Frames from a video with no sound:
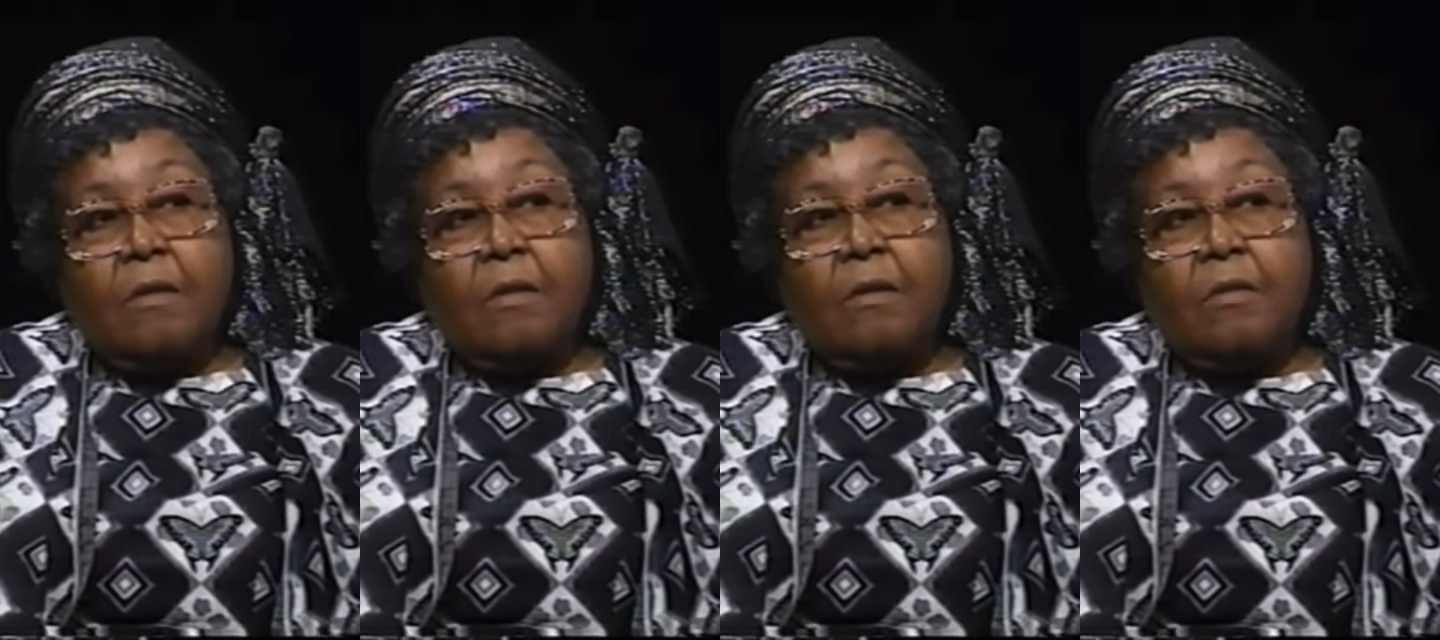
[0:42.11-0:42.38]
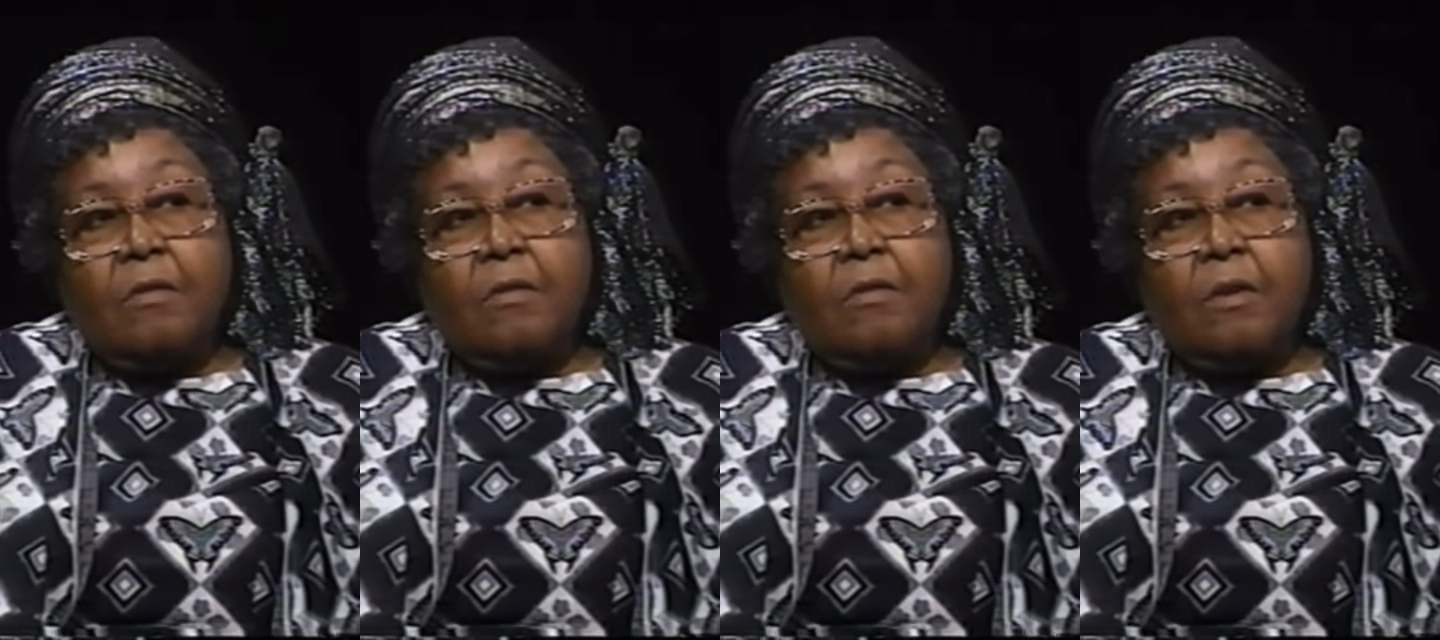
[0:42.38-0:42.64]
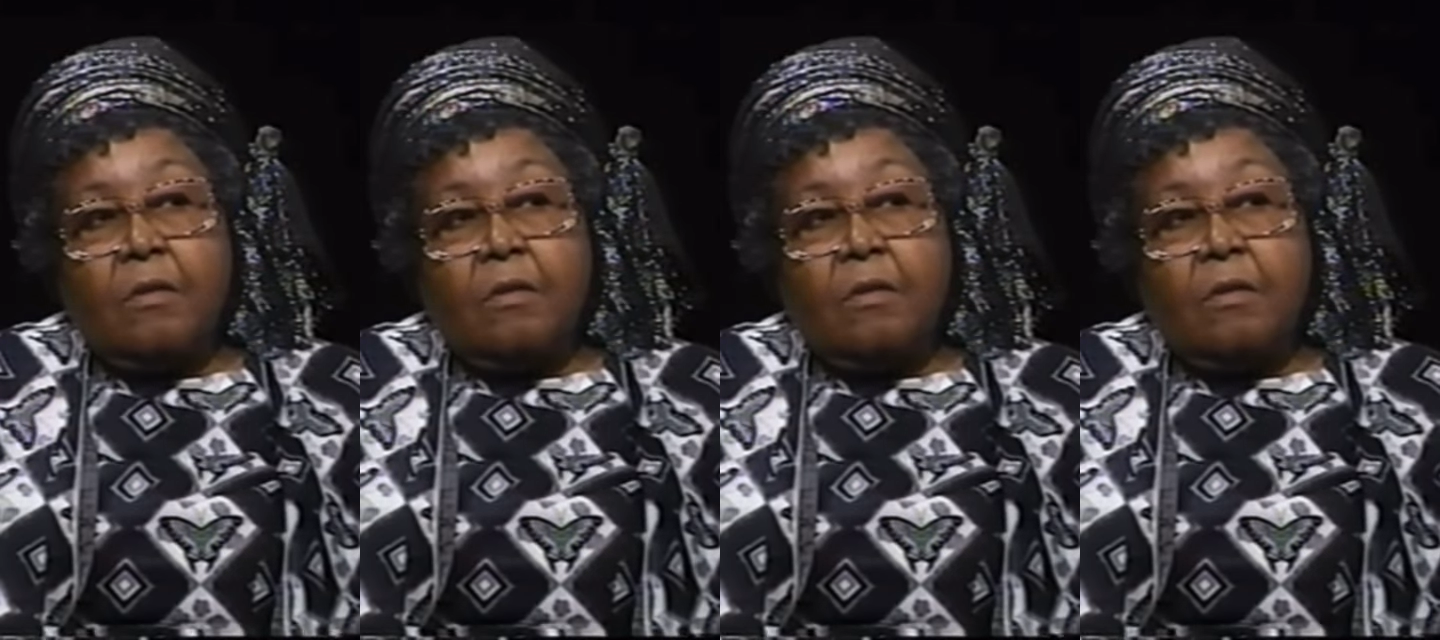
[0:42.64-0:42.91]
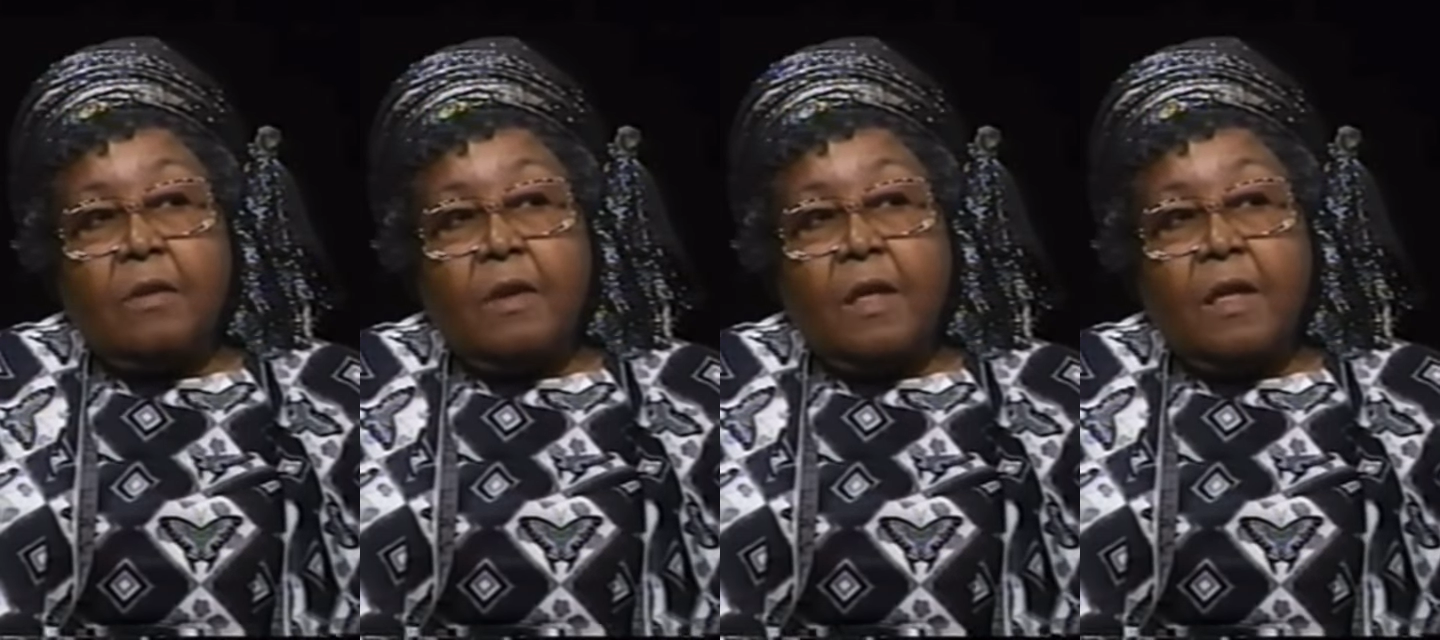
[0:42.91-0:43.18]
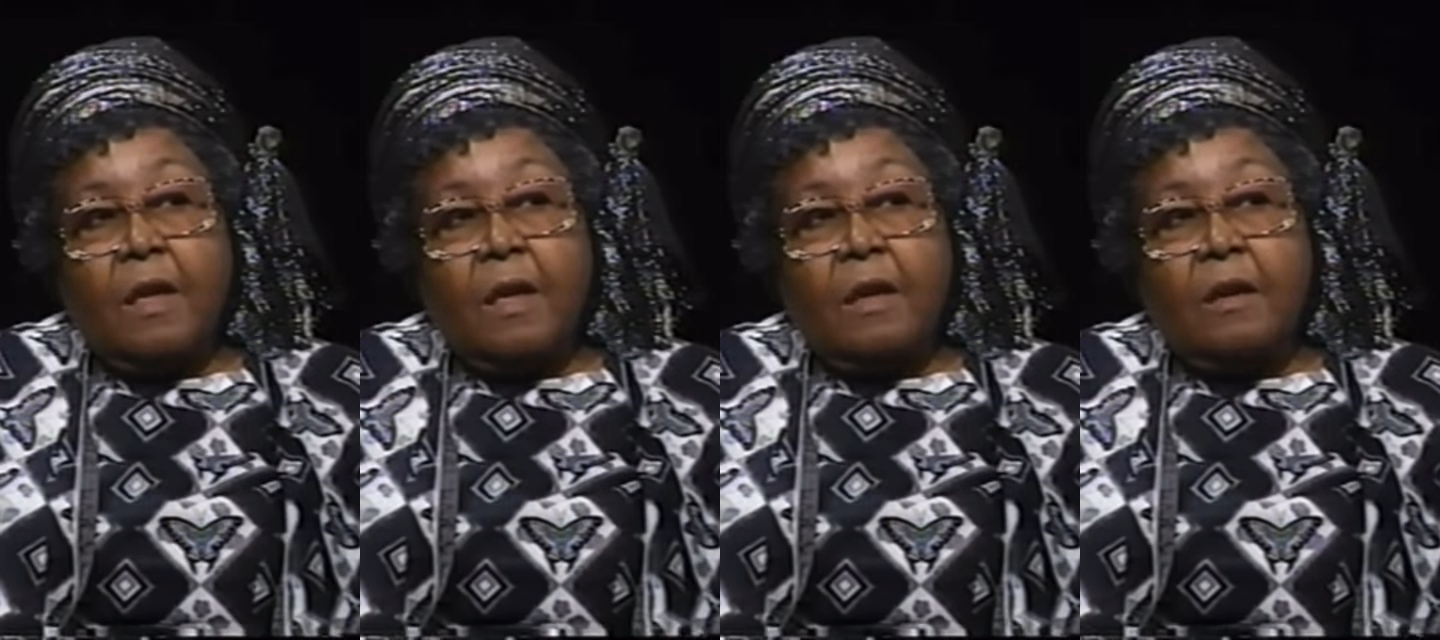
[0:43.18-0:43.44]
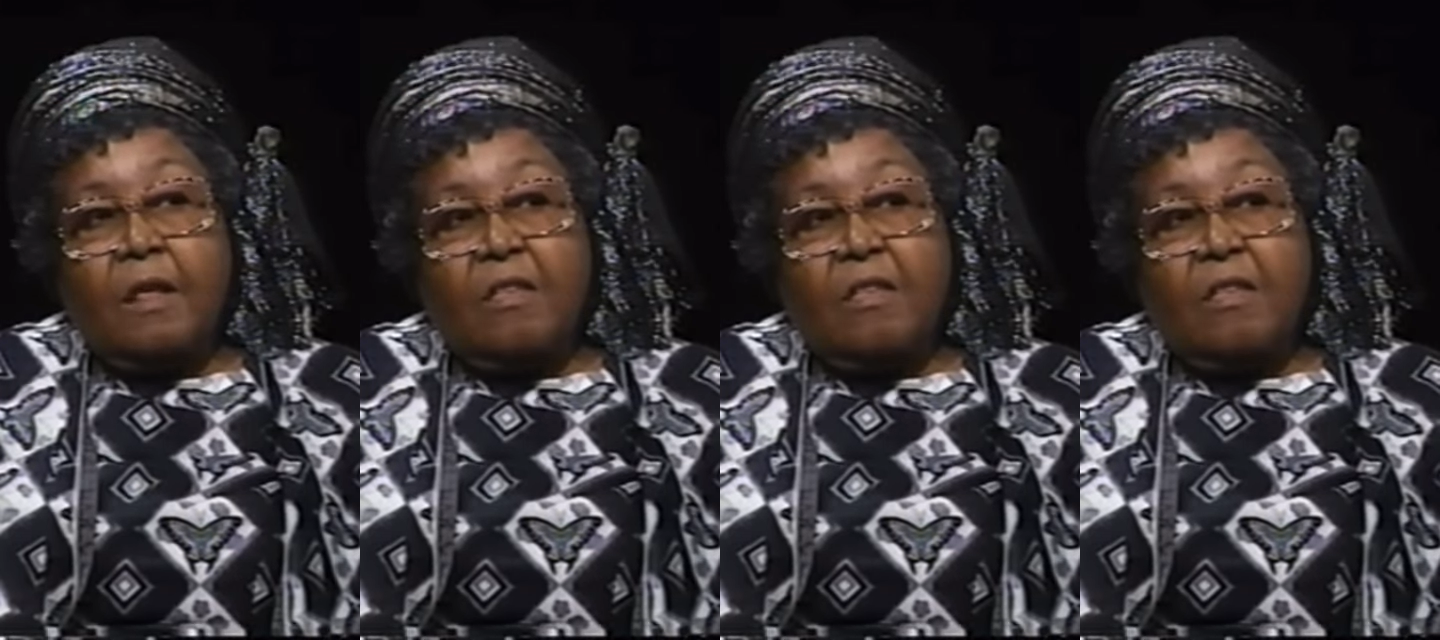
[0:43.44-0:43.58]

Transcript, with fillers: considered an